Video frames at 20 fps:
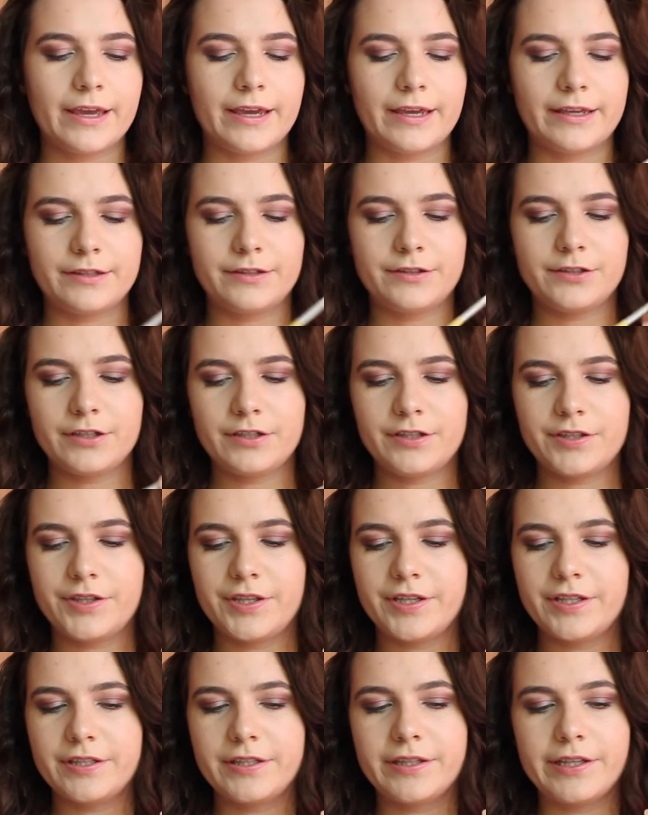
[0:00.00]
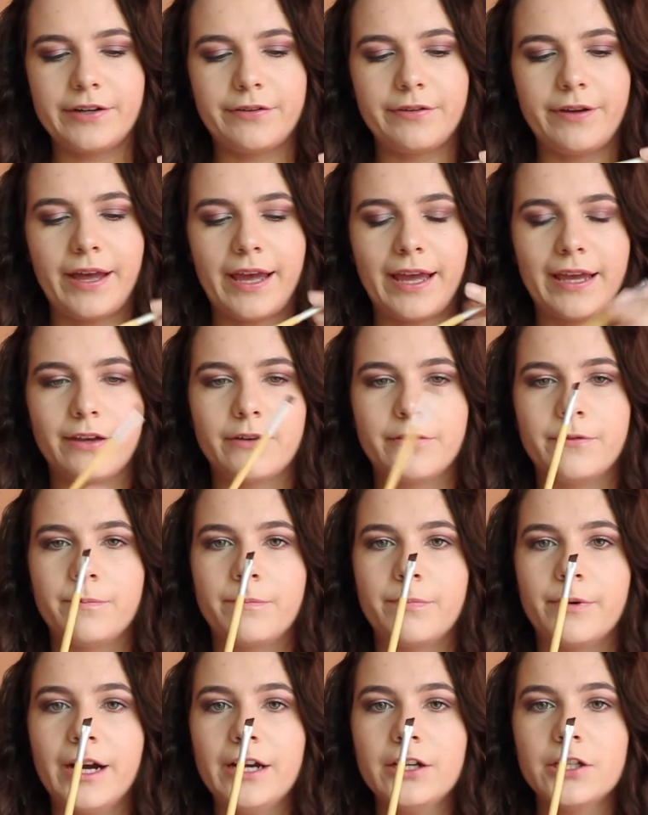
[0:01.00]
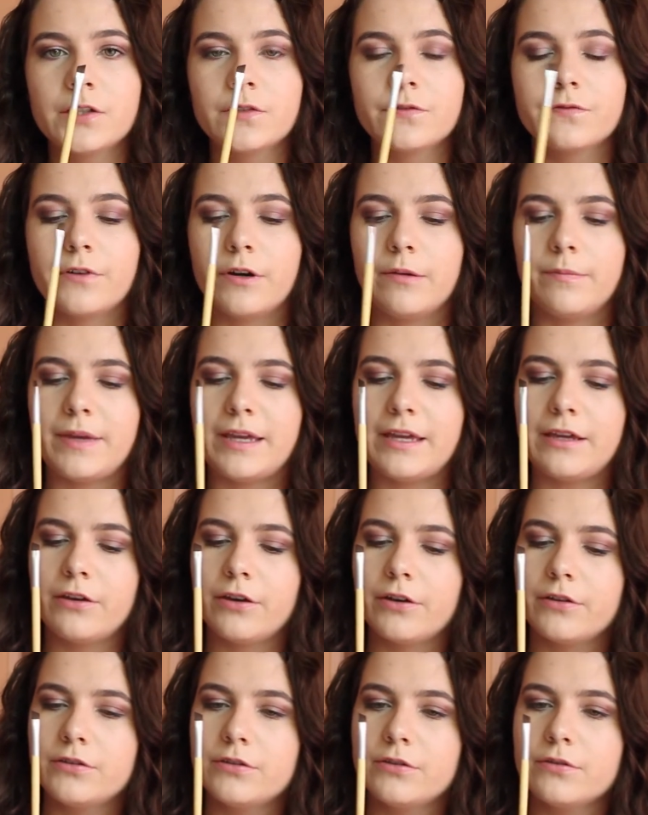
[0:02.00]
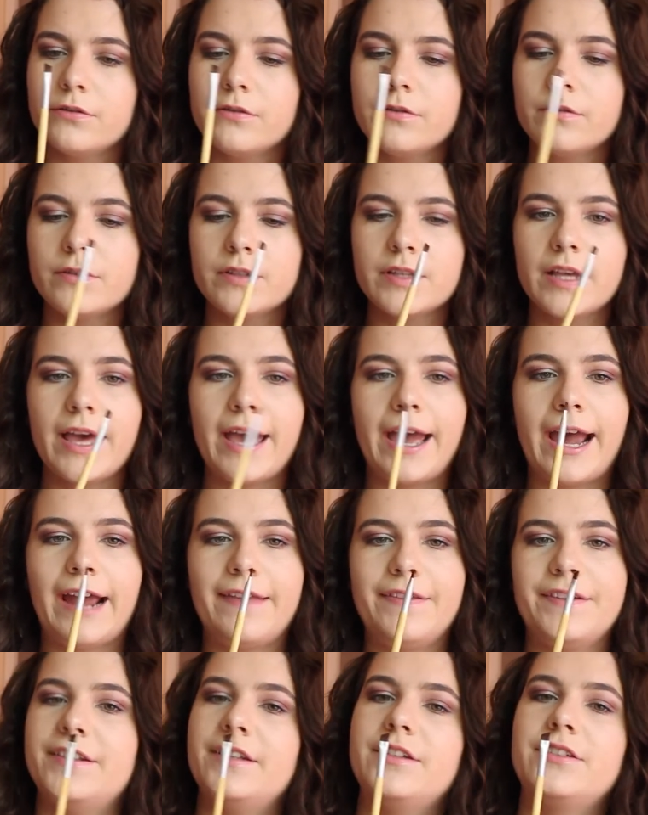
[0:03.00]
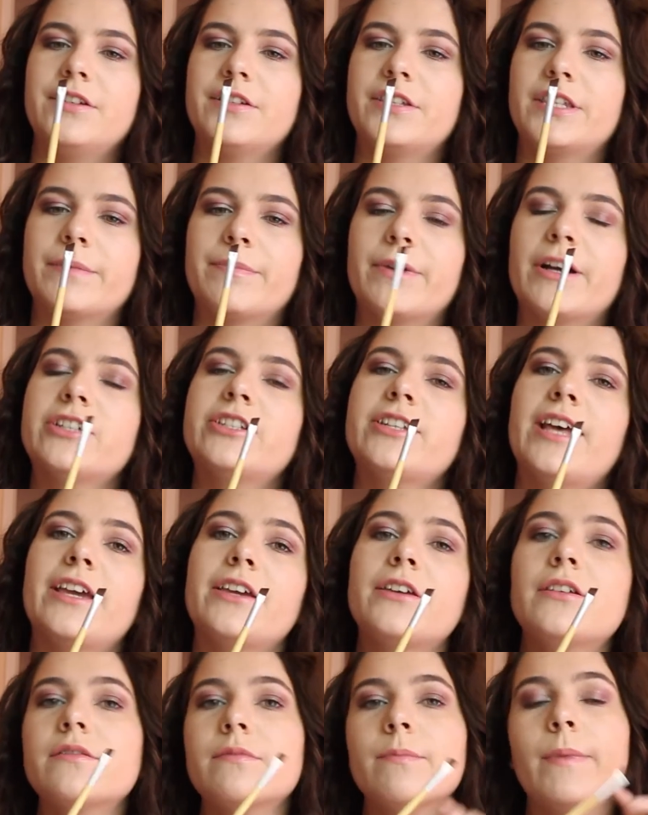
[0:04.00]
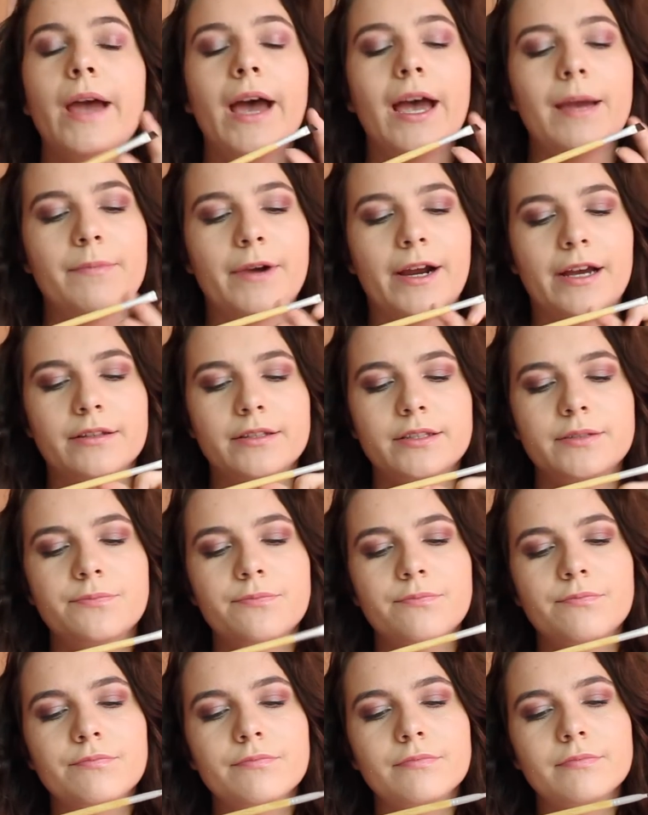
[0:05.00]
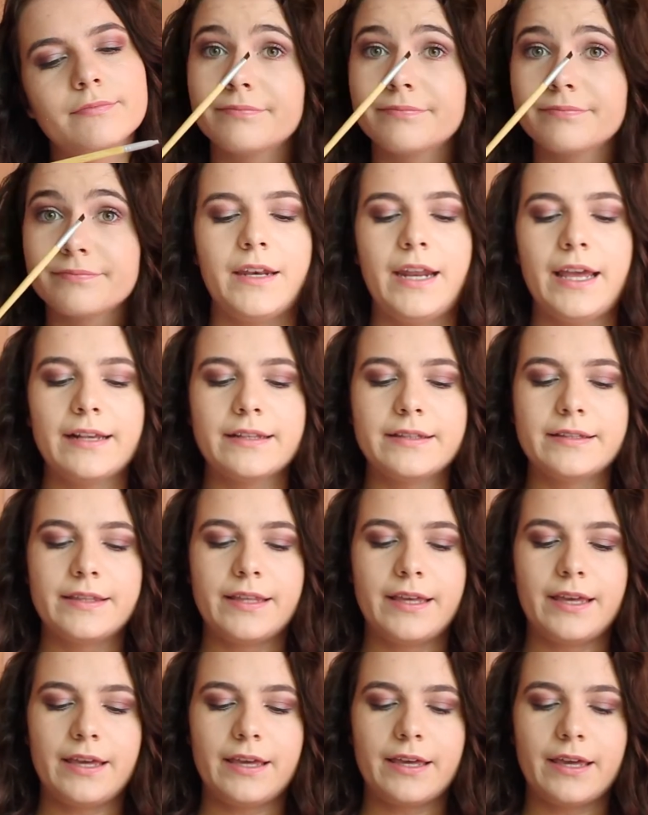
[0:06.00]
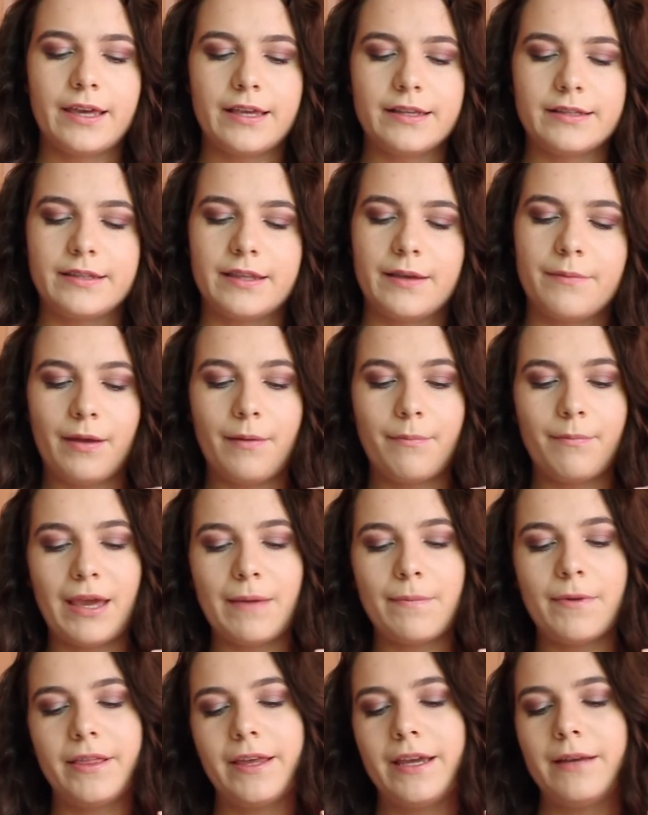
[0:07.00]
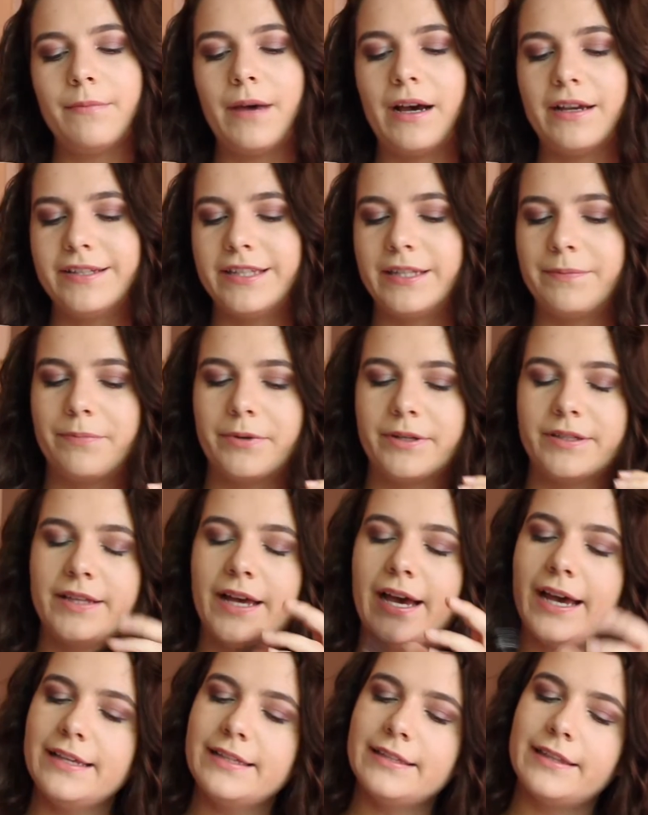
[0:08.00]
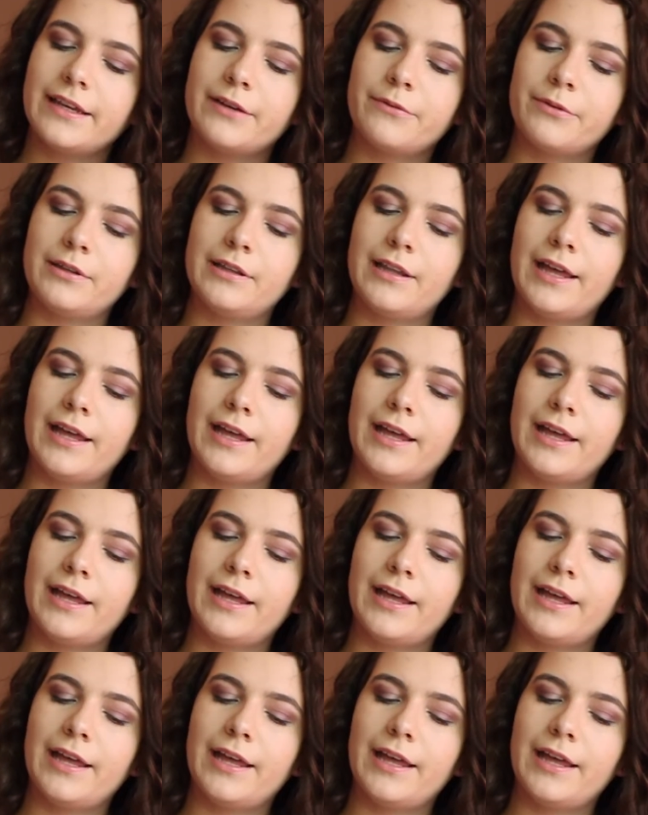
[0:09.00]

is just this little angled brush from EcoTools, and this is just the brush that I use for my eyebrows. The next thing is the Maybelline Master Precise Liquid